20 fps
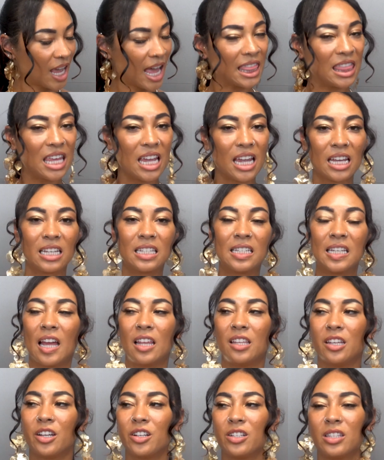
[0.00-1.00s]
I think in
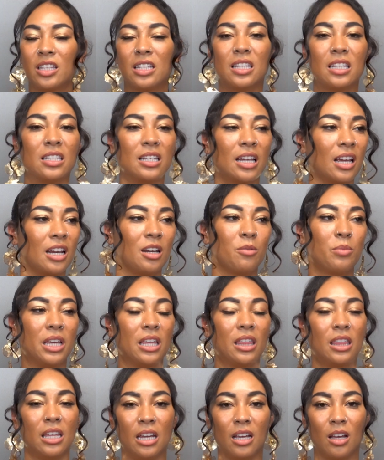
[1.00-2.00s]
10 years, this isn't going to be
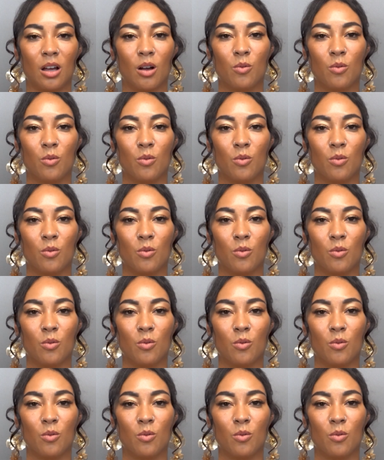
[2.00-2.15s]
a thing.